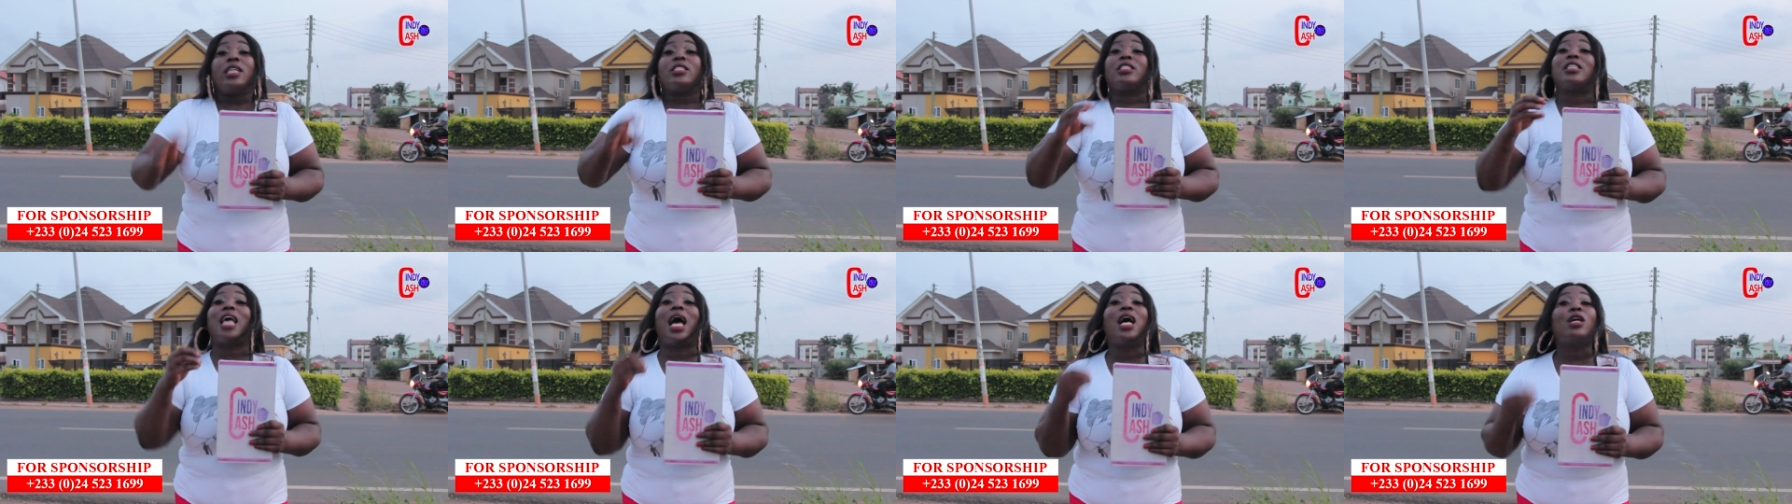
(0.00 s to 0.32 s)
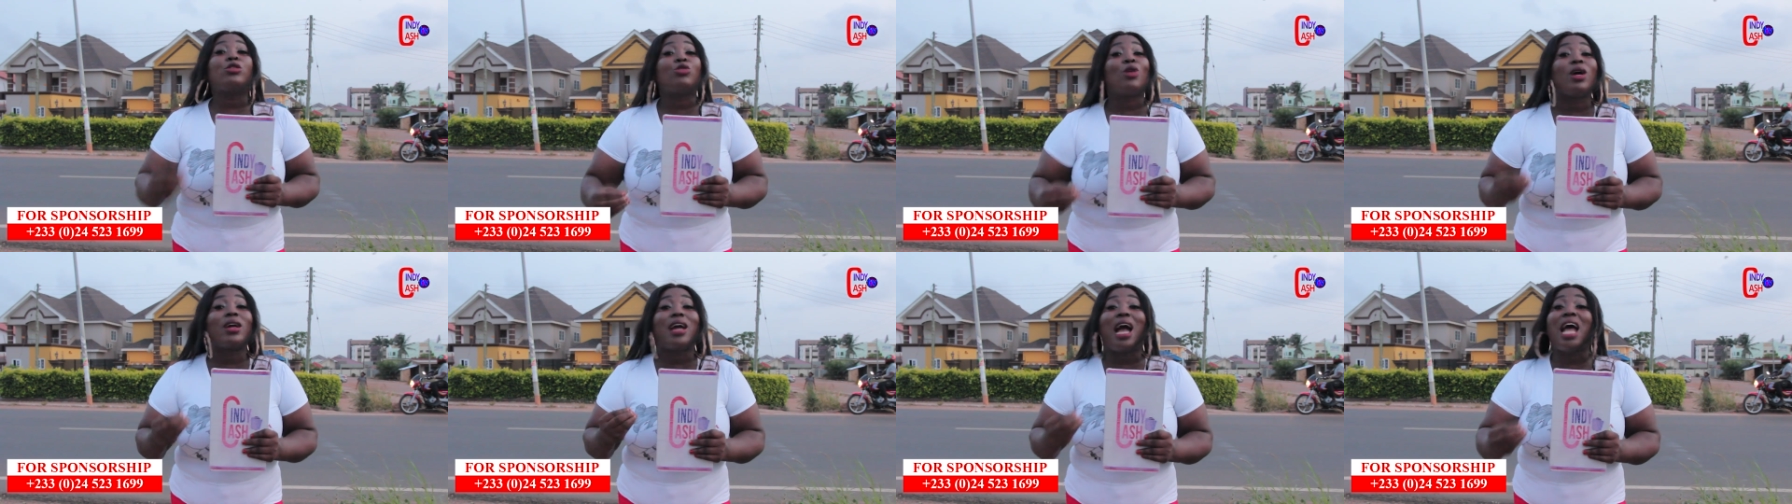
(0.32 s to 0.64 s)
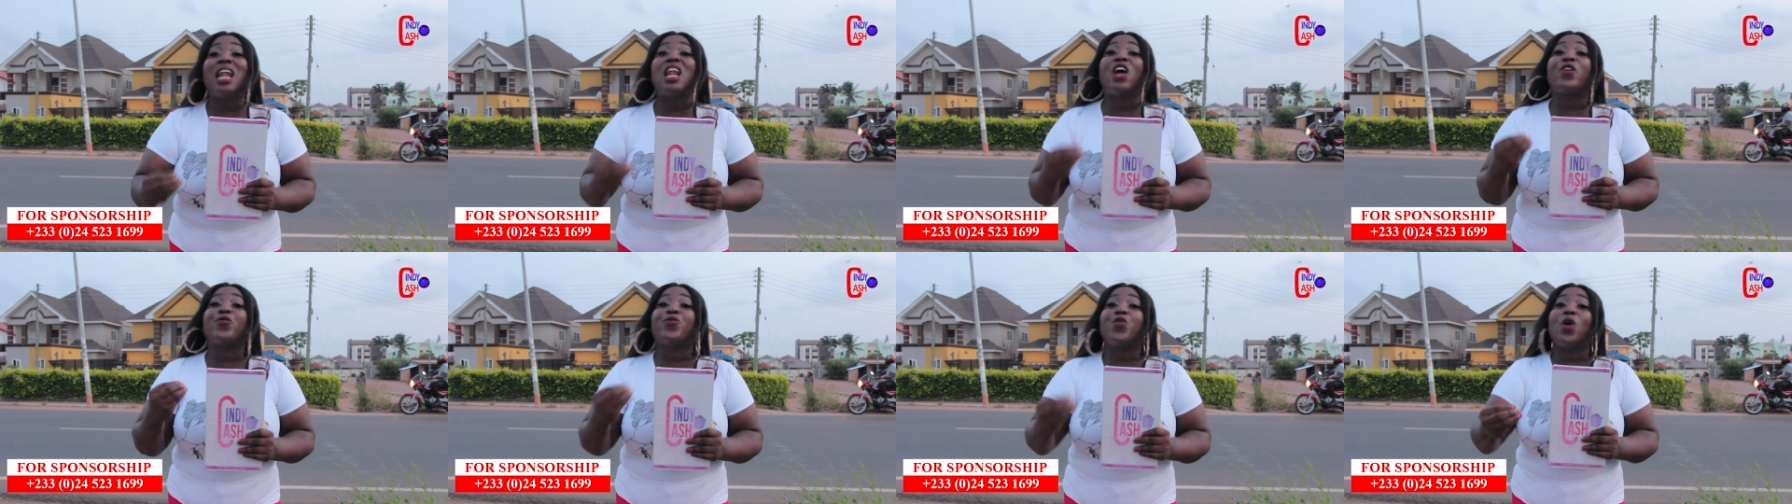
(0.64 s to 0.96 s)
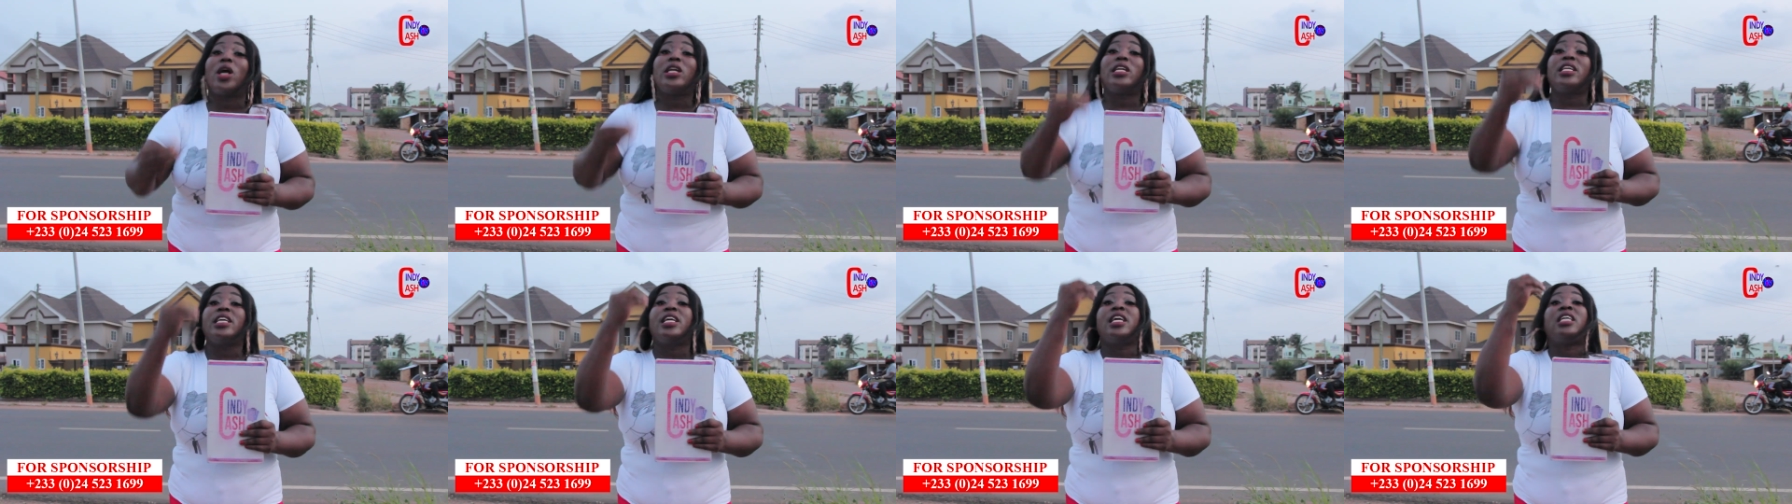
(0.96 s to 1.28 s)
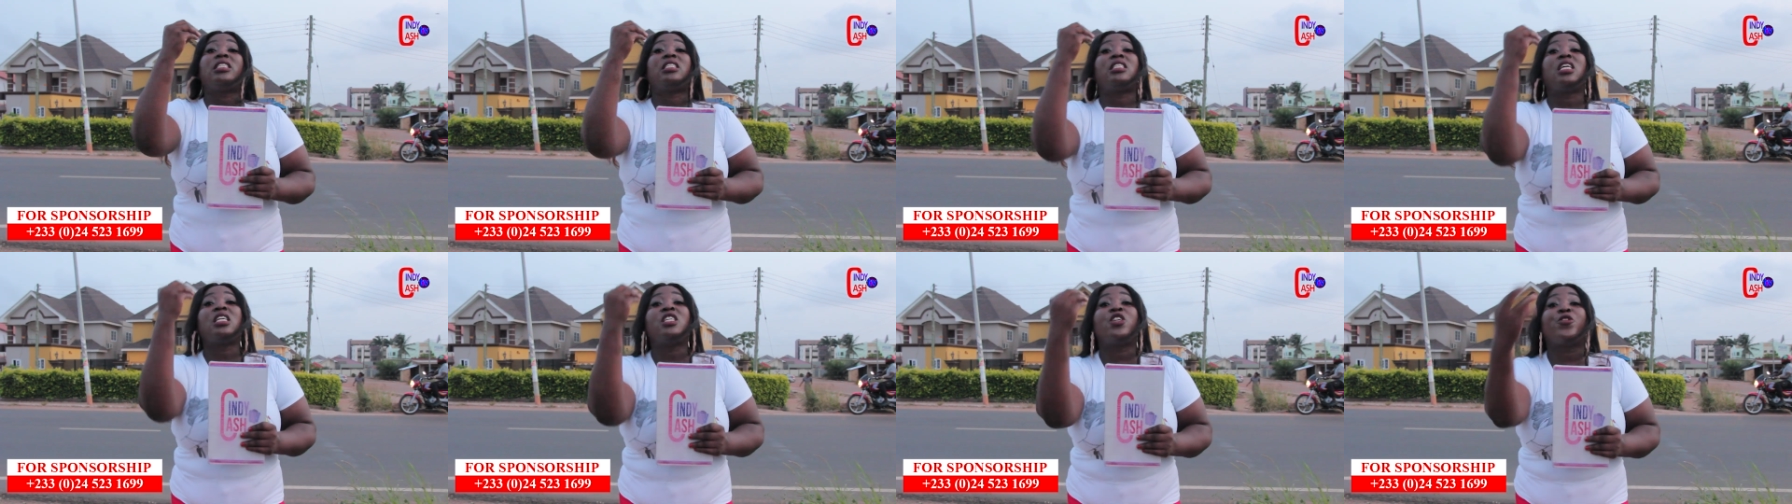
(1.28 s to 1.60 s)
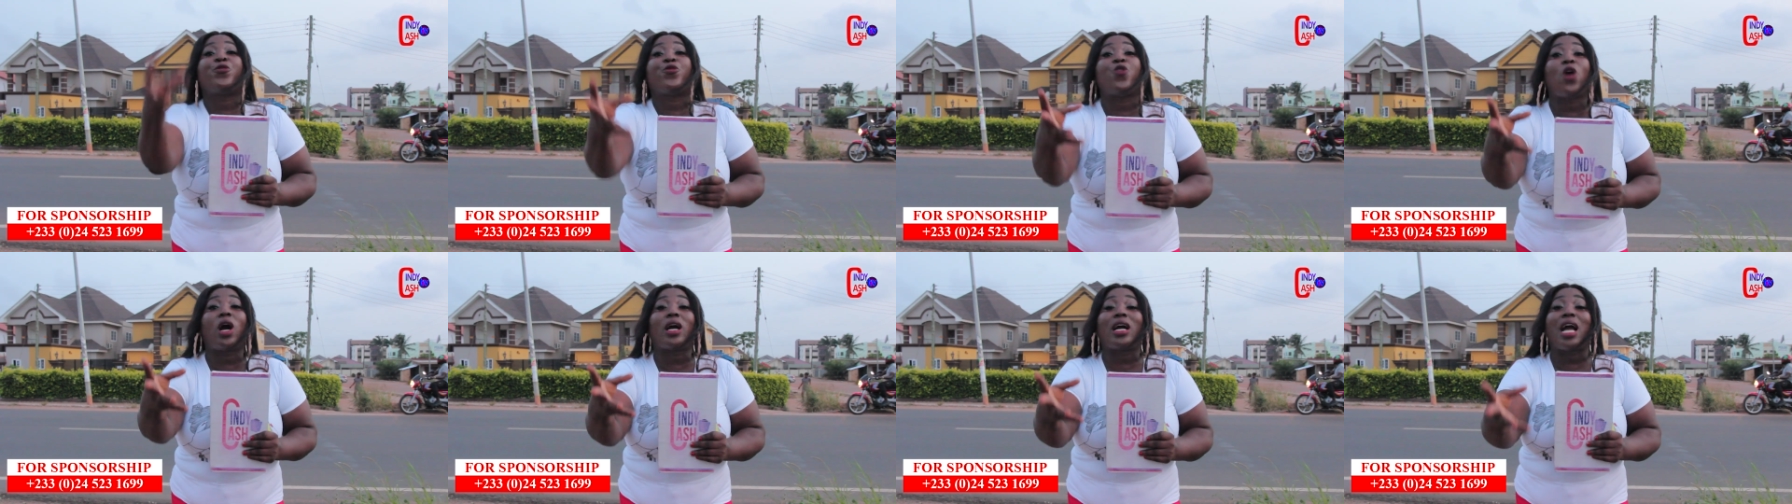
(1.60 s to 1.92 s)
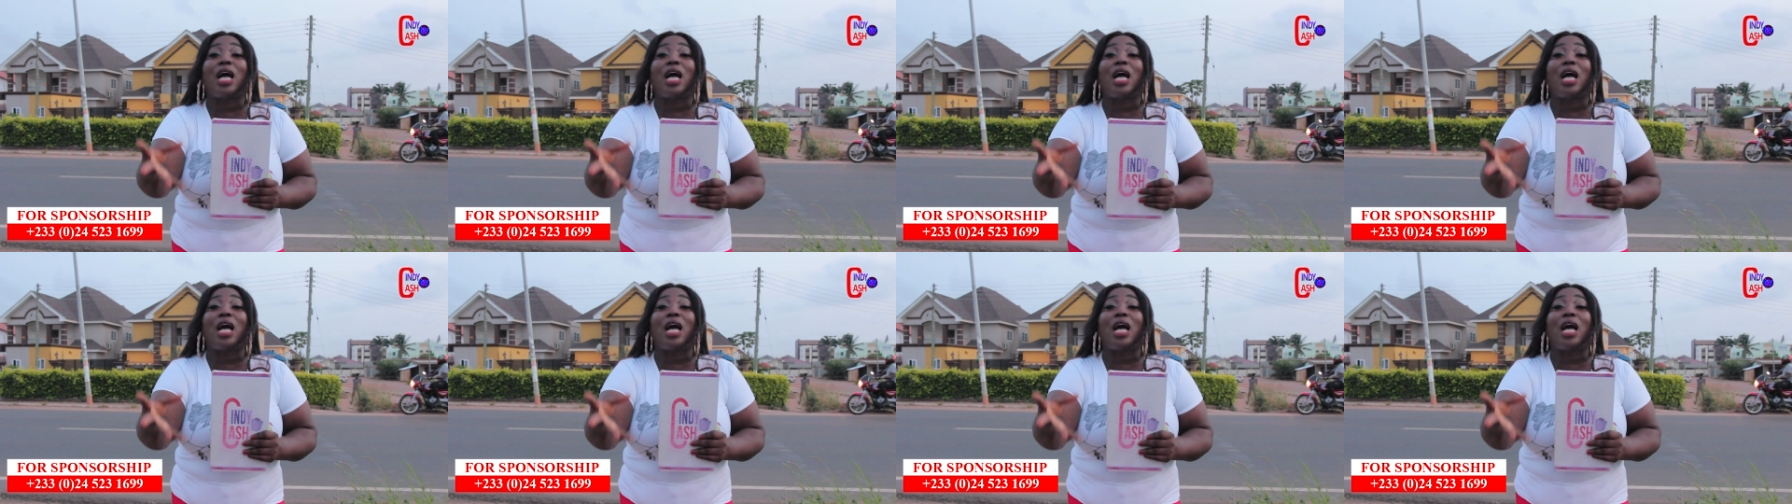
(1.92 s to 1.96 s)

Sanso Ghana for the E C G for